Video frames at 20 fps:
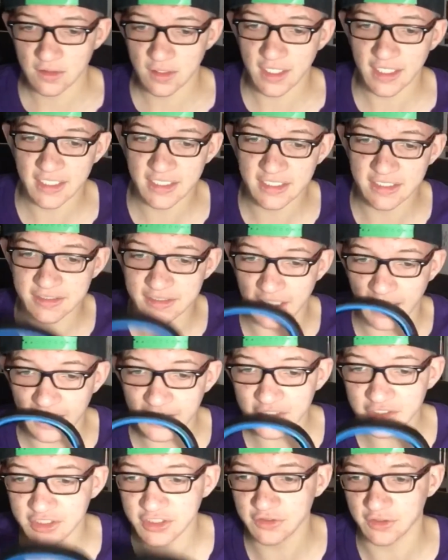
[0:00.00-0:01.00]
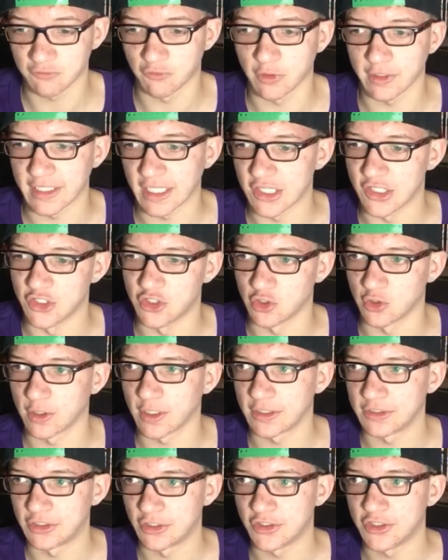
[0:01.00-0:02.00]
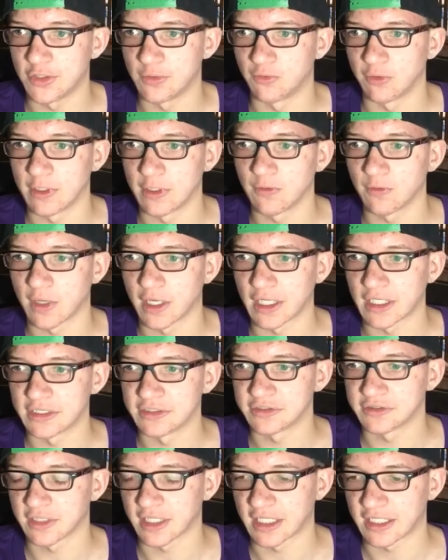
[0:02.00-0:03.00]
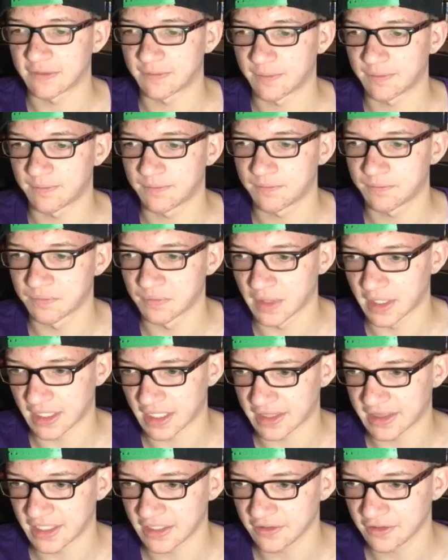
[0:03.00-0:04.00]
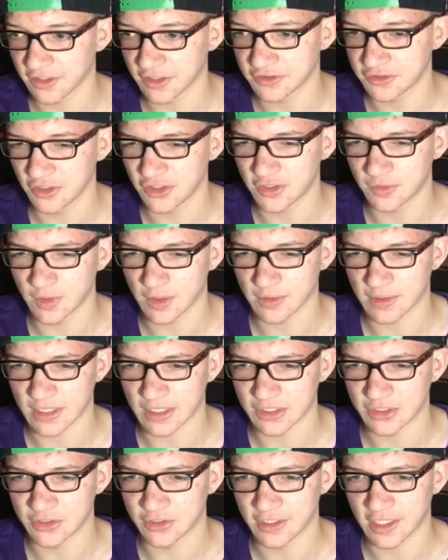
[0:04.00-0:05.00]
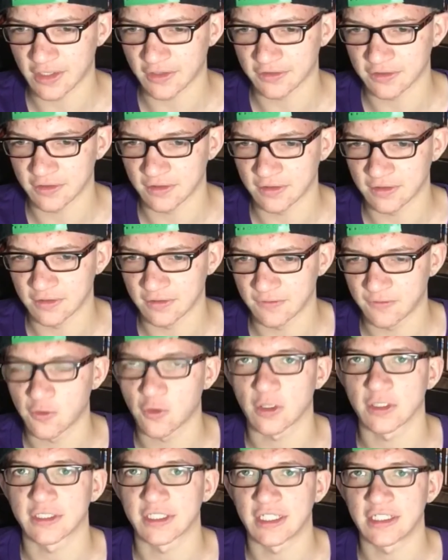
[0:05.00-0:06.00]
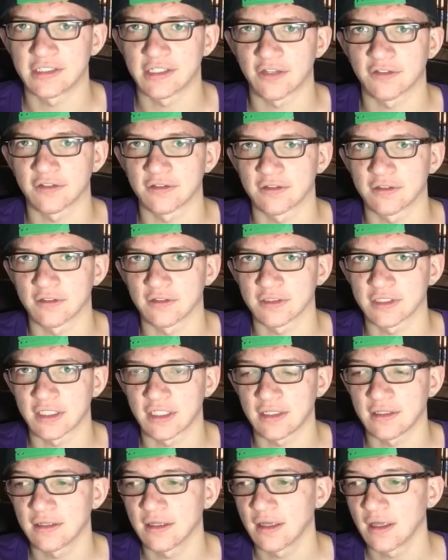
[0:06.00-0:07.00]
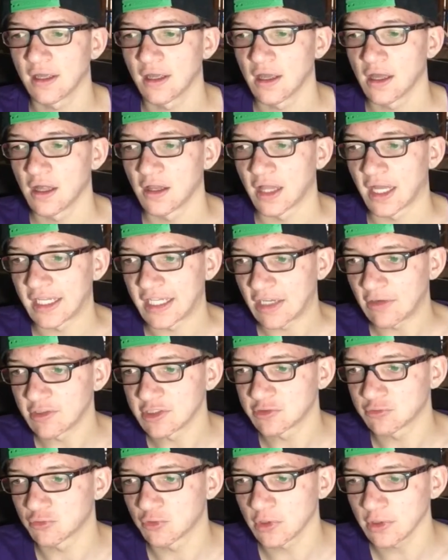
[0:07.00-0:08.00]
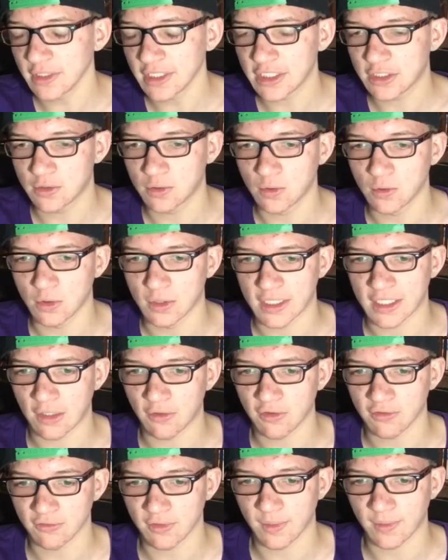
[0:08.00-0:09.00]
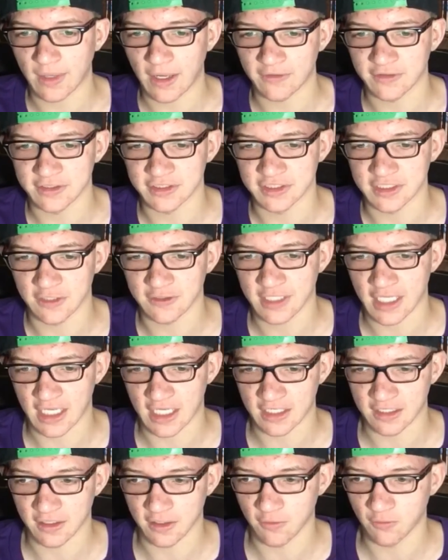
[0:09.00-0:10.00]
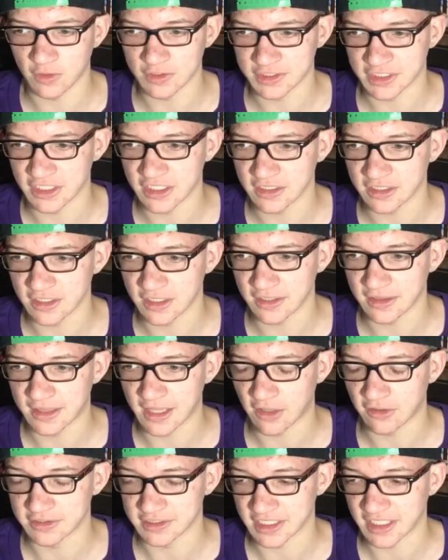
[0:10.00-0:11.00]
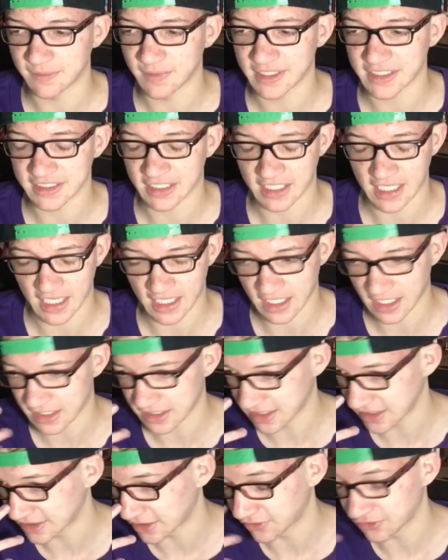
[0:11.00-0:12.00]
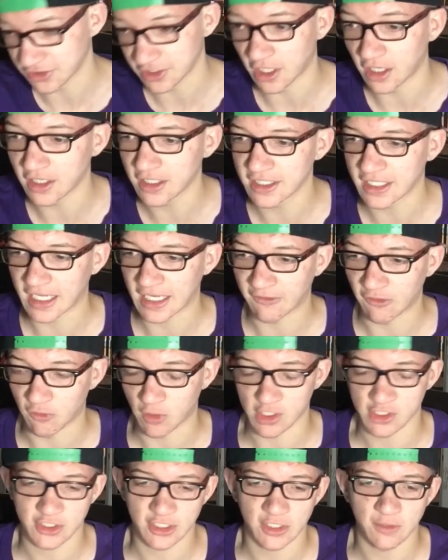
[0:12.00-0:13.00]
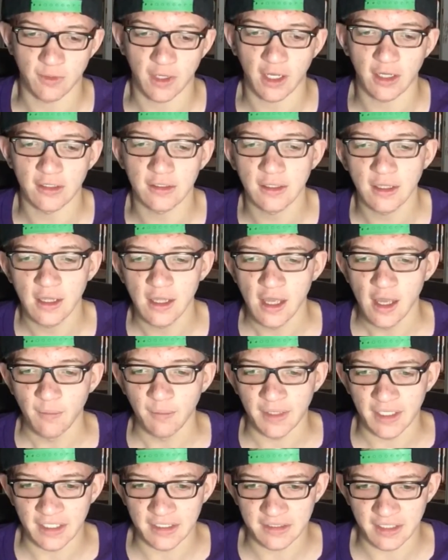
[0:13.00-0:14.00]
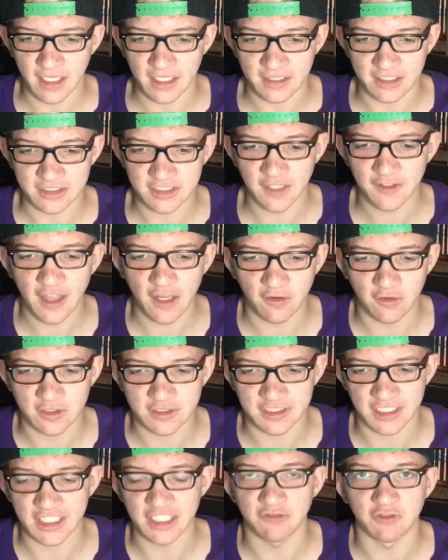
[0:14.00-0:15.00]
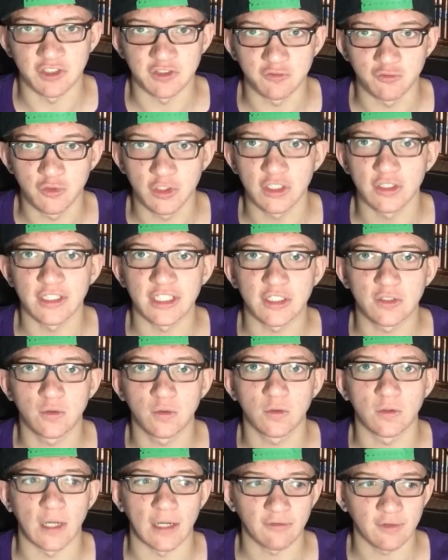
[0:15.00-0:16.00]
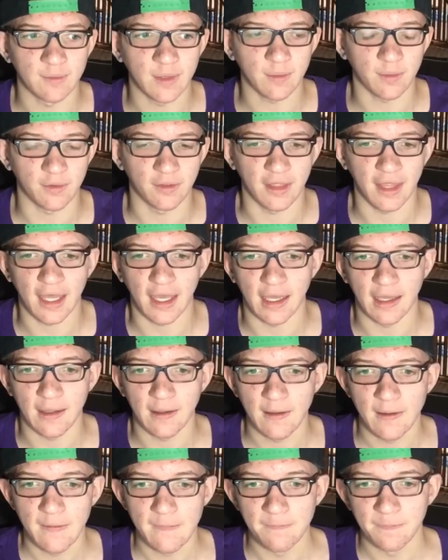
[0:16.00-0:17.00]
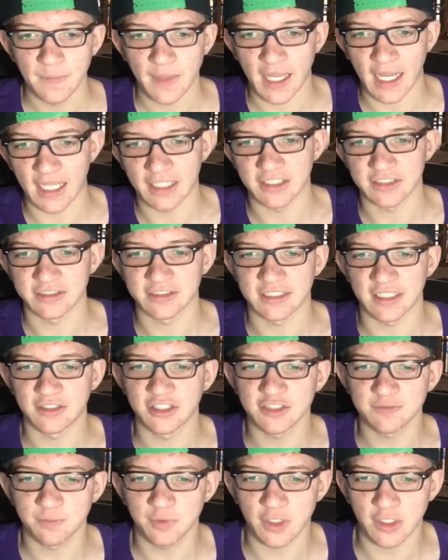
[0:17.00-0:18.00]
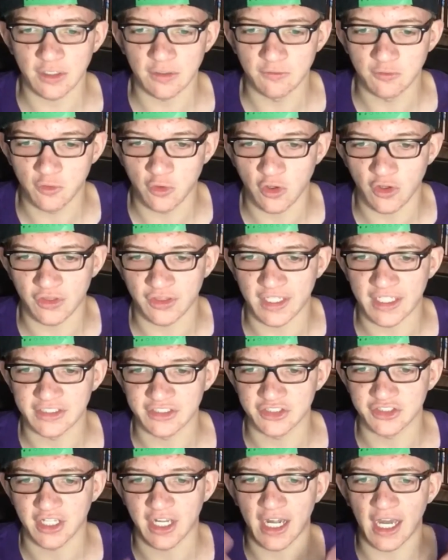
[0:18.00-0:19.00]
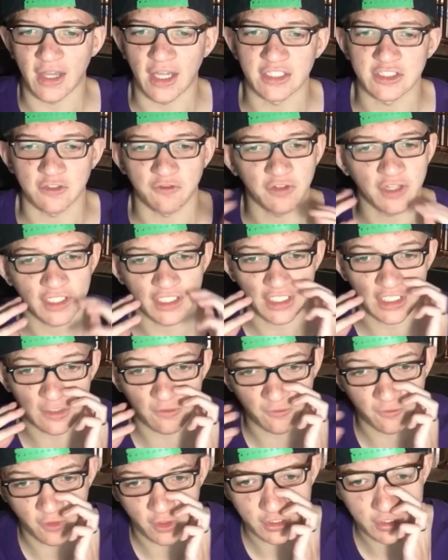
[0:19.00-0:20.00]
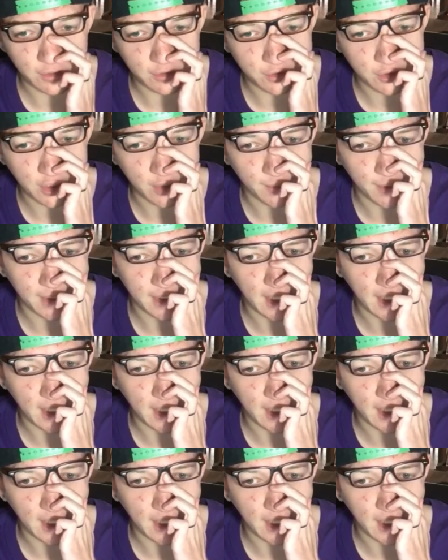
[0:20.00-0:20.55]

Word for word: Like, because I used to really enjoy YouTube rewinds. Like, like I think it was YouTube rewind 2014, 2013. Like, it was really cool. Like, I don't remember how the stuff that was in that was in because I, because I was young and I haven't watched it in a while. But, like, the stuff that was in was really cool. I remember that. And just, they just put in cool things, just the highlights over the year for YouTube.